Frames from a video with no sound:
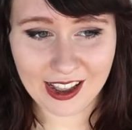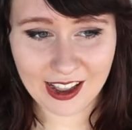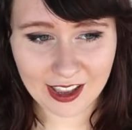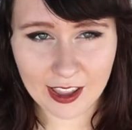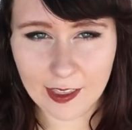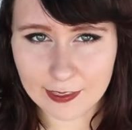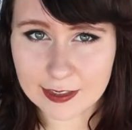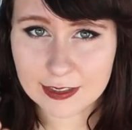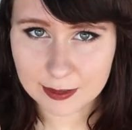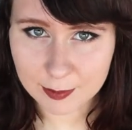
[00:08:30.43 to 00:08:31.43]
I had
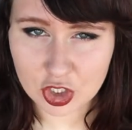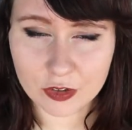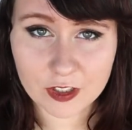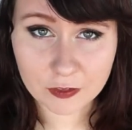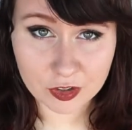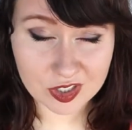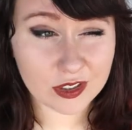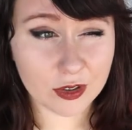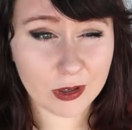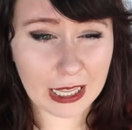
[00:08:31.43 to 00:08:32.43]
this image of San
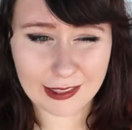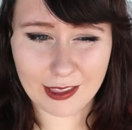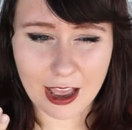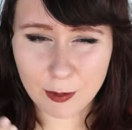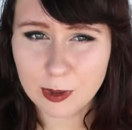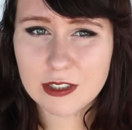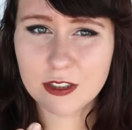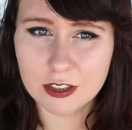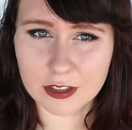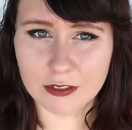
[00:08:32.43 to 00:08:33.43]
Francisco, like, I
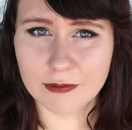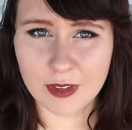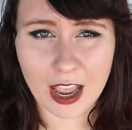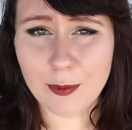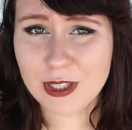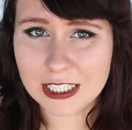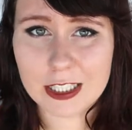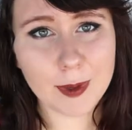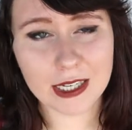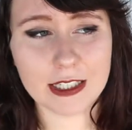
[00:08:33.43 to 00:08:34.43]
was
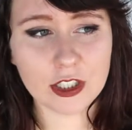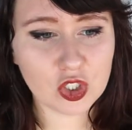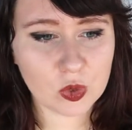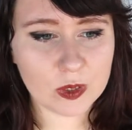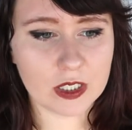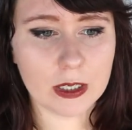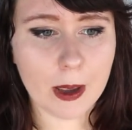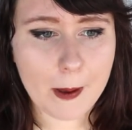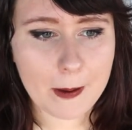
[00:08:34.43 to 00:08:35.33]
expecting to see